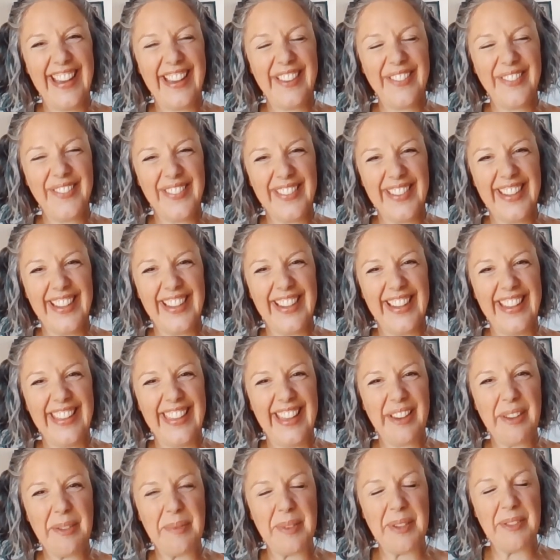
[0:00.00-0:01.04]

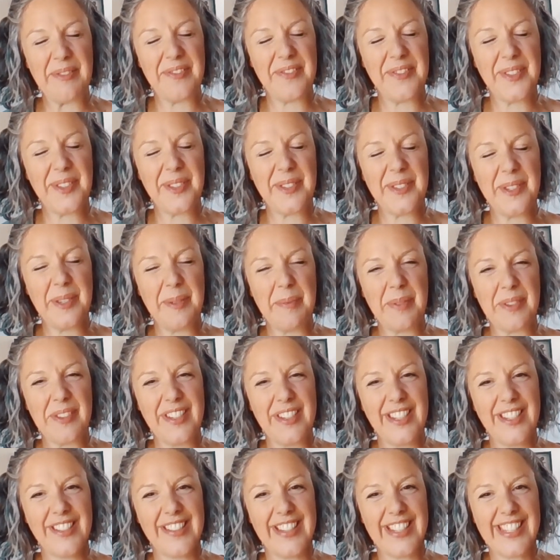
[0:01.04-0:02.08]
Definitely. That would be
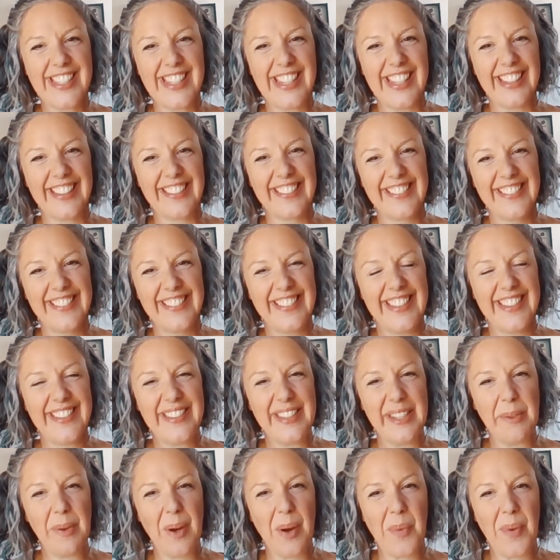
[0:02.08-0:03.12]
super interesting to
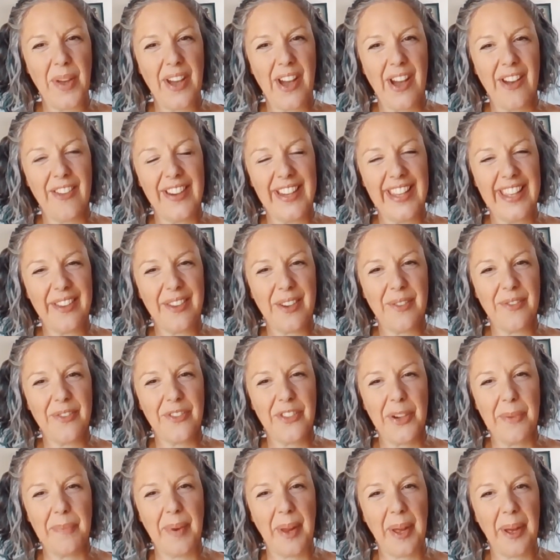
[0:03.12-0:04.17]
see where we are a year
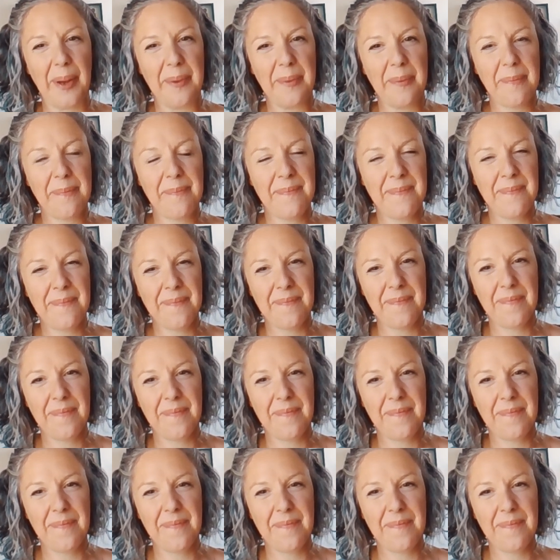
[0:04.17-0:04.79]
on from now.